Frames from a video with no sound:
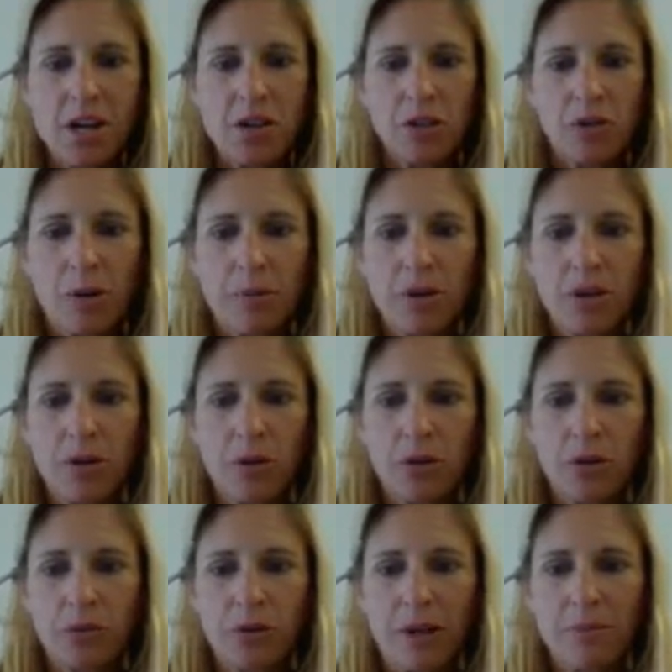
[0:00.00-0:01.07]
So I'm going to go
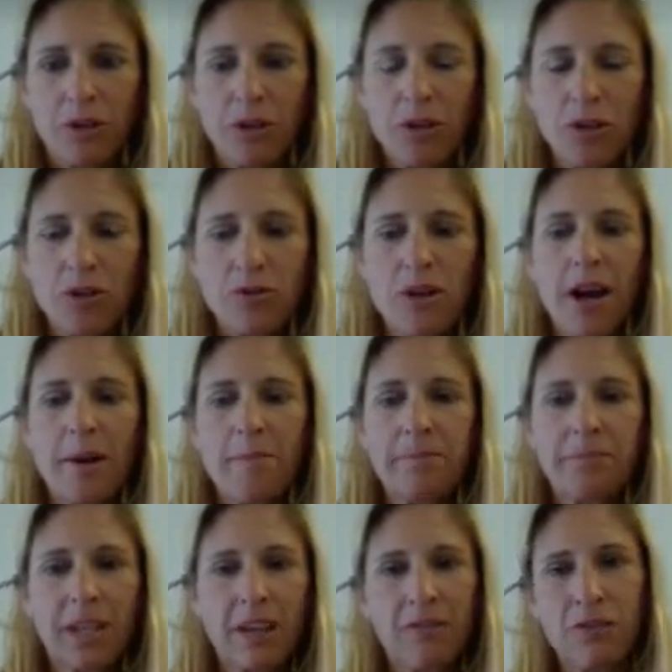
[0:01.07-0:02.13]
through them with you.
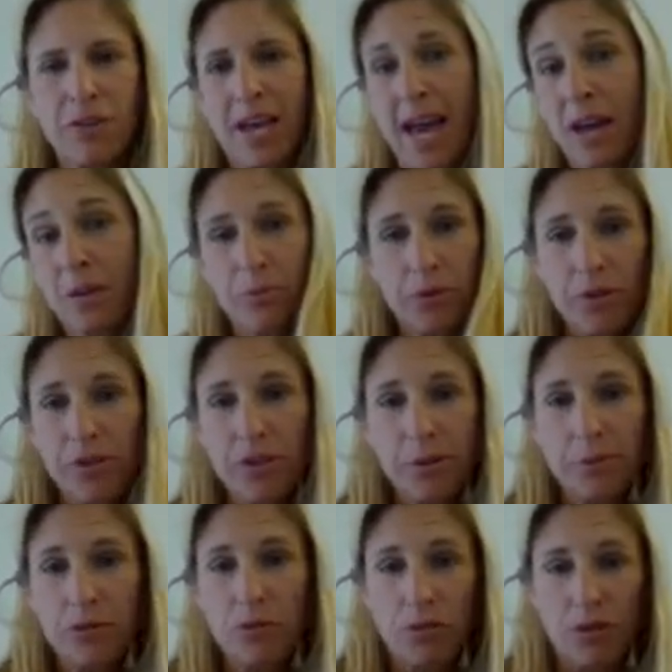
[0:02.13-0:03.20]
If you can print
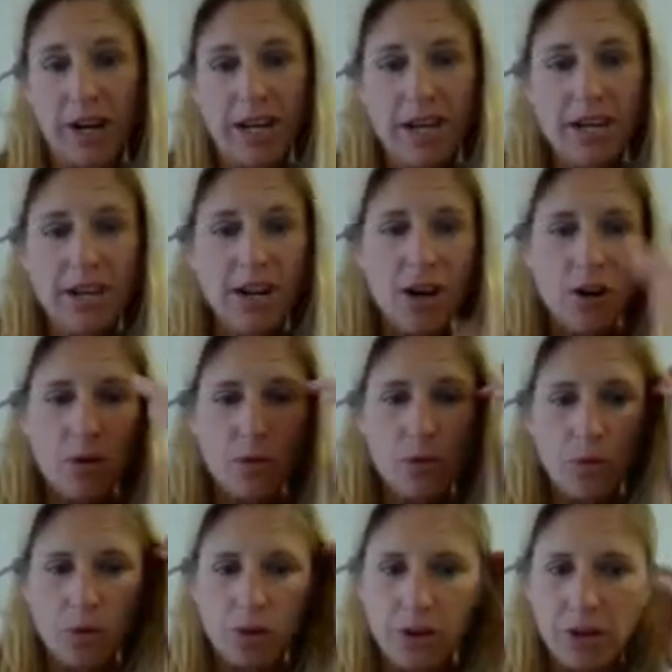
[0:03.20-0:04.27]
them, great.
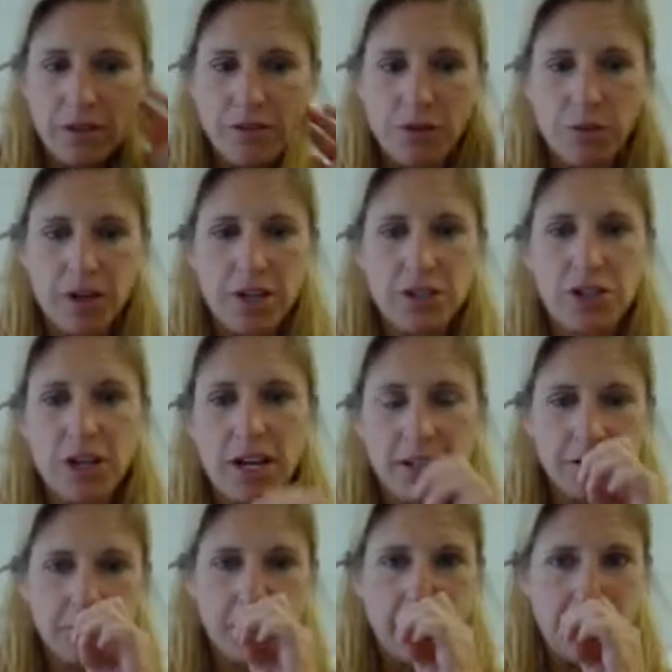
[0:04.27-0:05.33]
Or if you want to
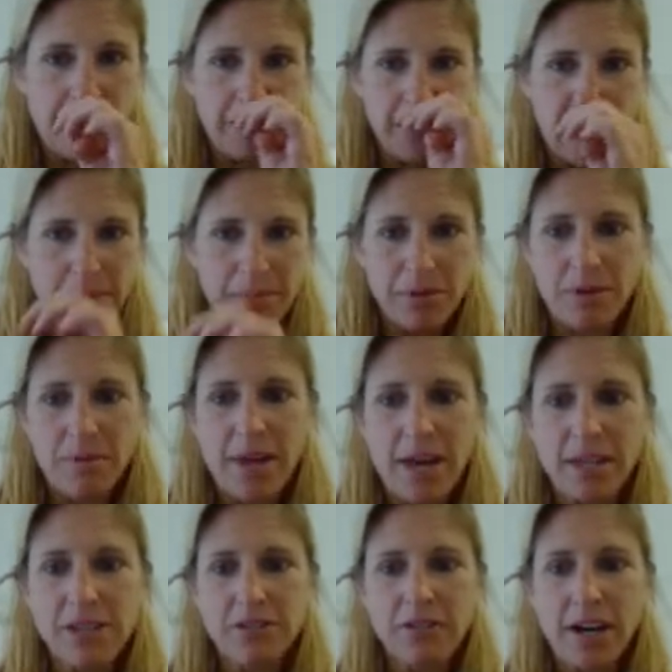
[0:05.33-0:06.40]
just write on top of them,
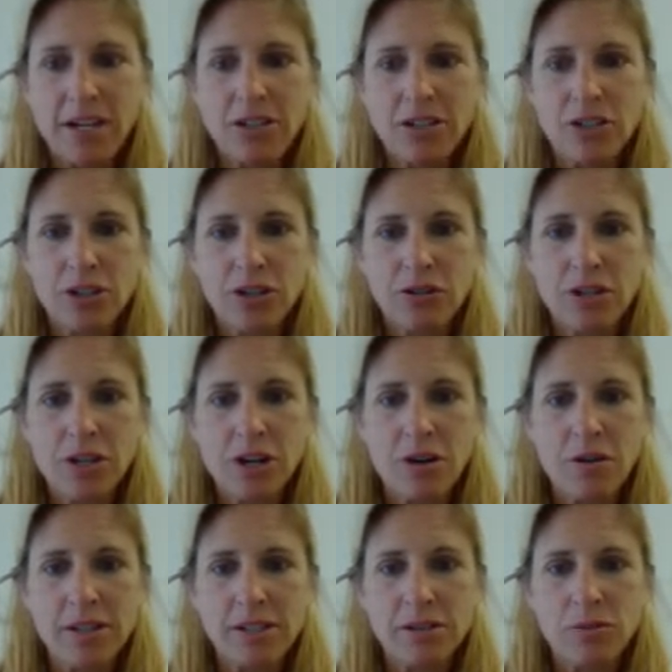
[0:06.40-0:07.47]
that's fine too,
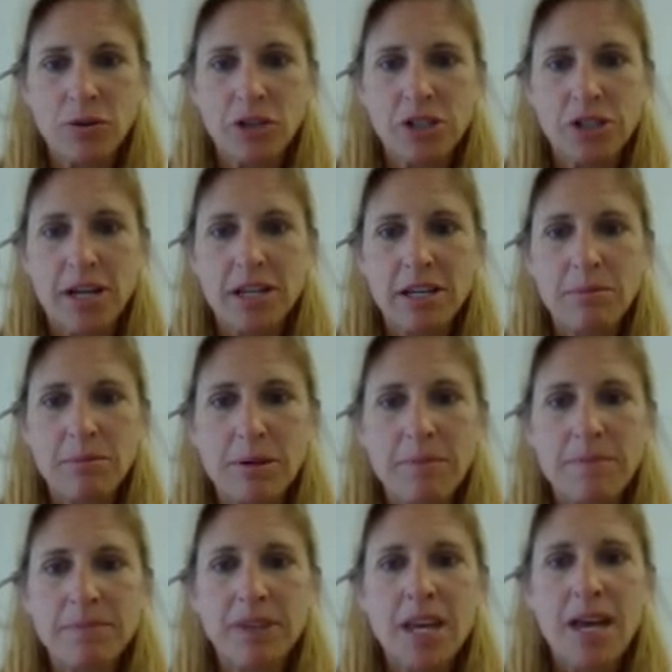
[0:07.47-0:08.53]
as a Word document.
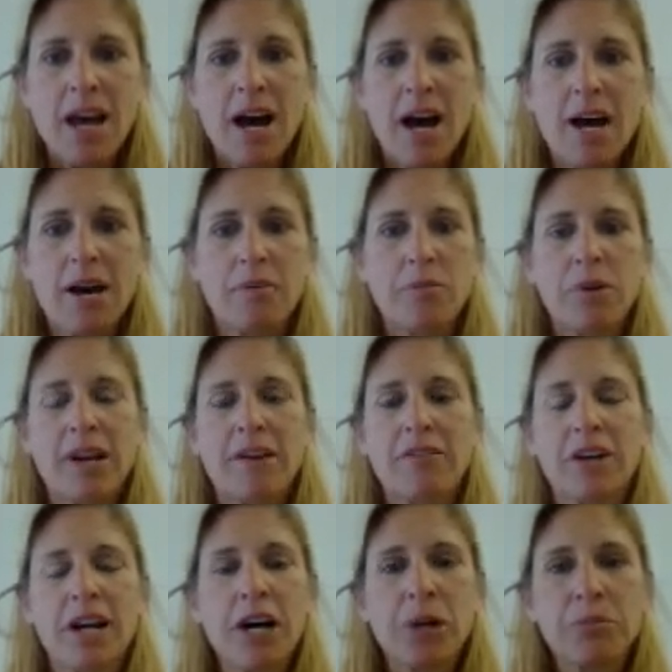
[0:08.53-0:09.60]

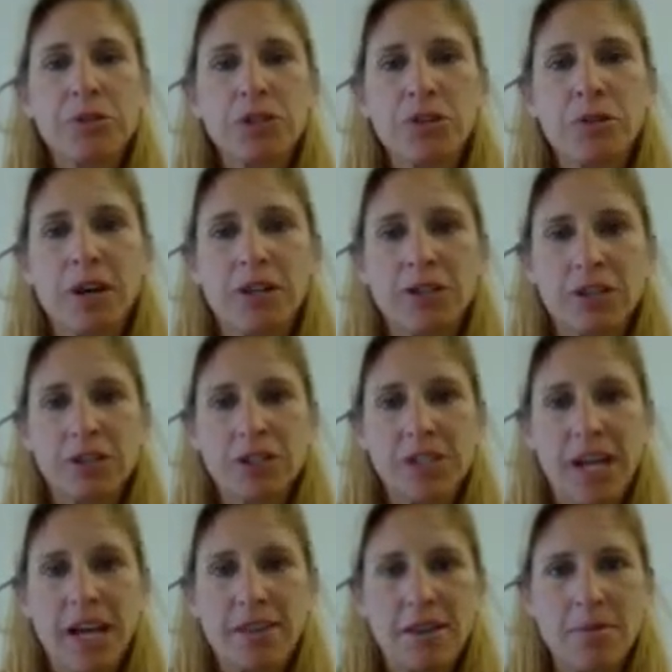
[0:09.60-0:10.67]
Whatever helps you
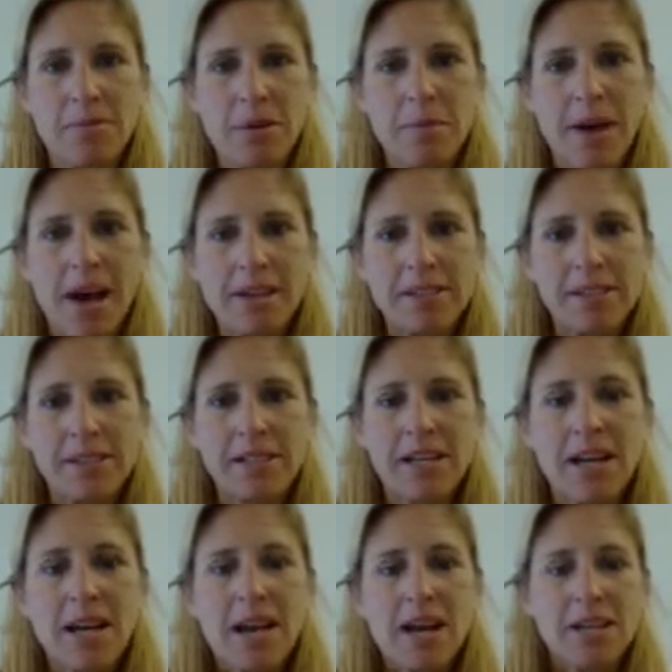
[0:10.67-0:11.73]
understand them the best.
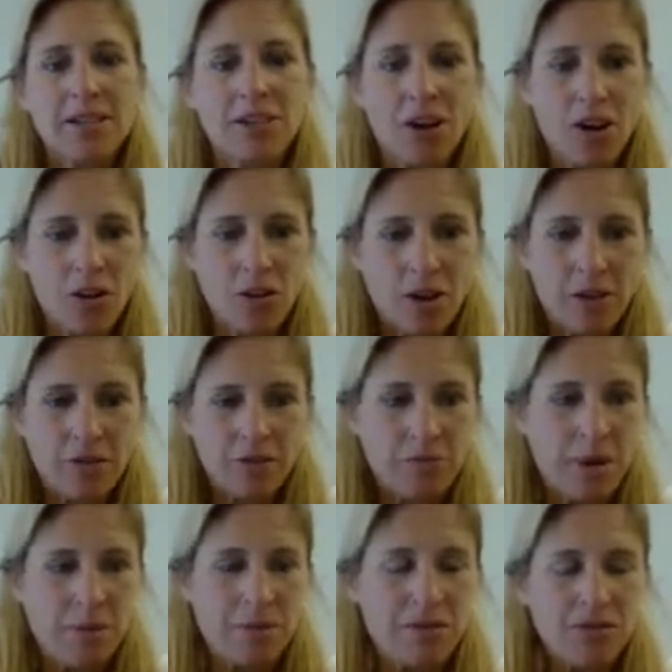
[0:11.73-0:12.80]
So if
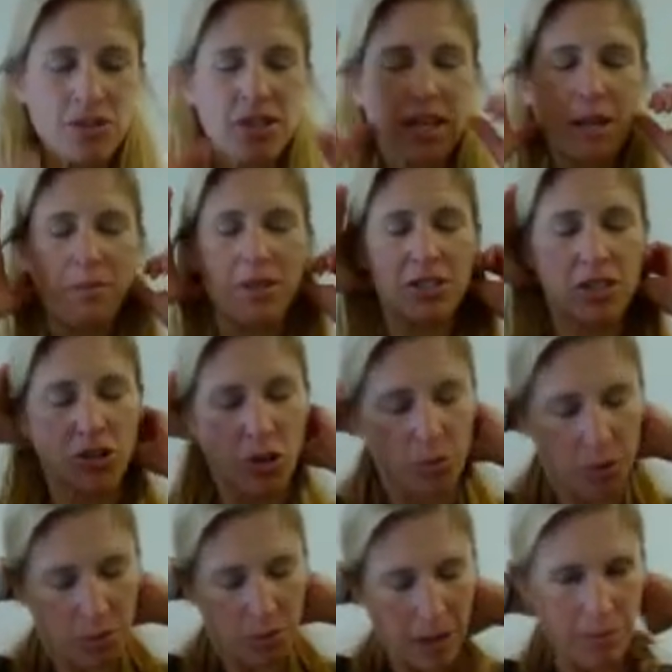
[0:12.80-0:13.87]
maybe even just take a piece of
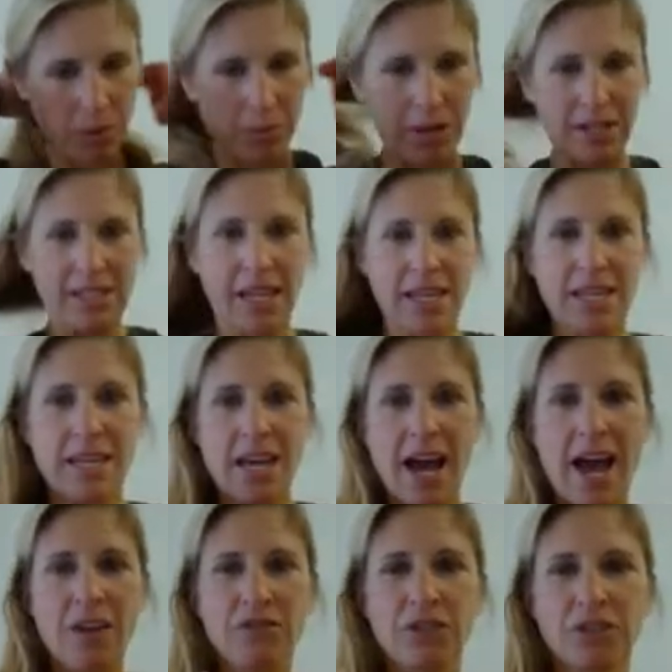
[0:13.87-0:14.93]
notebook paper, because I think you
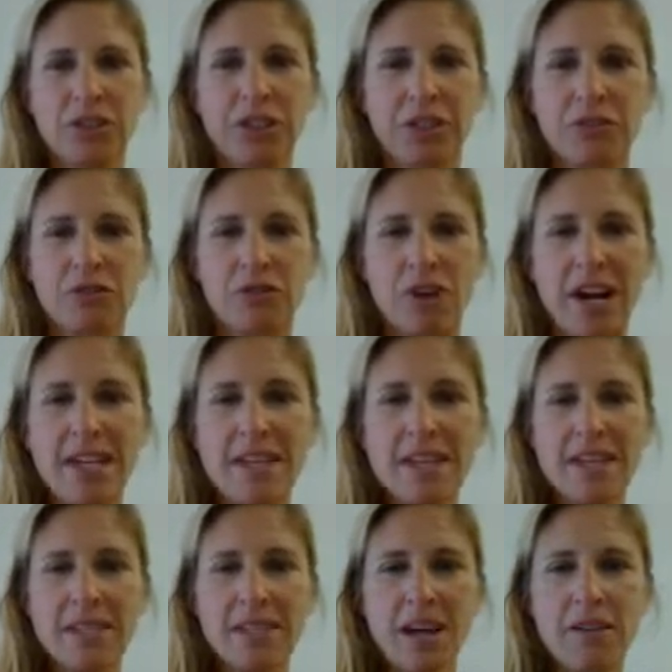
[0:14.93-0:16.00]
have to really write
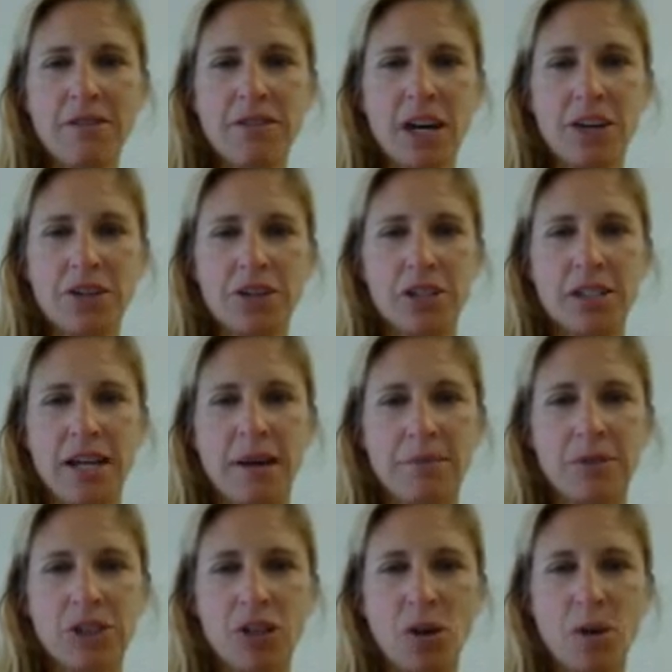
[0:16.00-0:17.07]
this stuff to understand
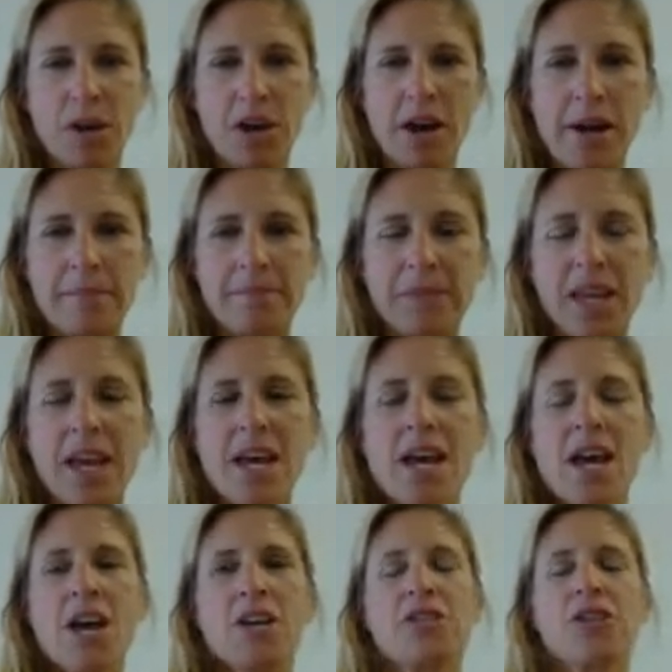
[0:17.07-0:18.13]
what's going on.
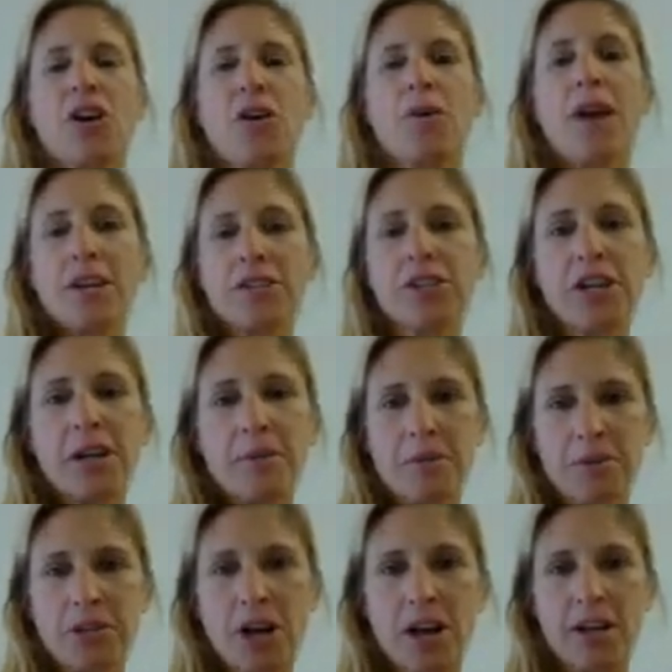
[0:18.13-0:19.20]
So yesterday we
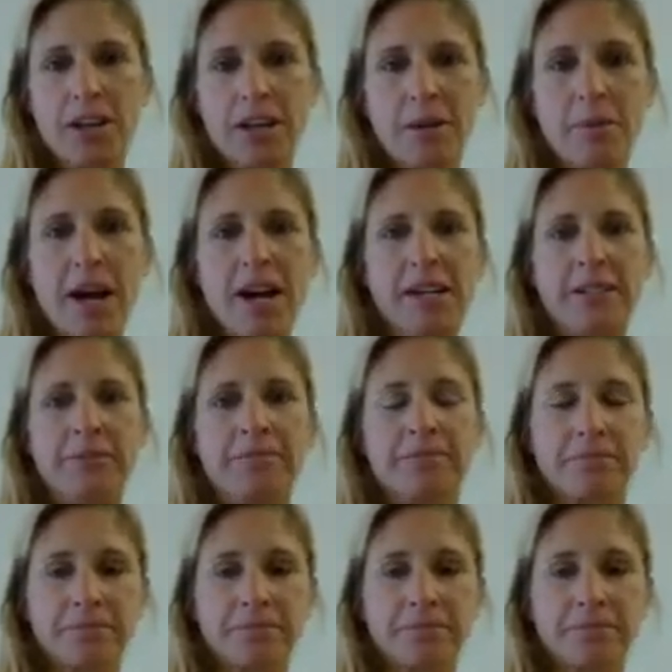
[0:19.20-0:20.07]
were talking about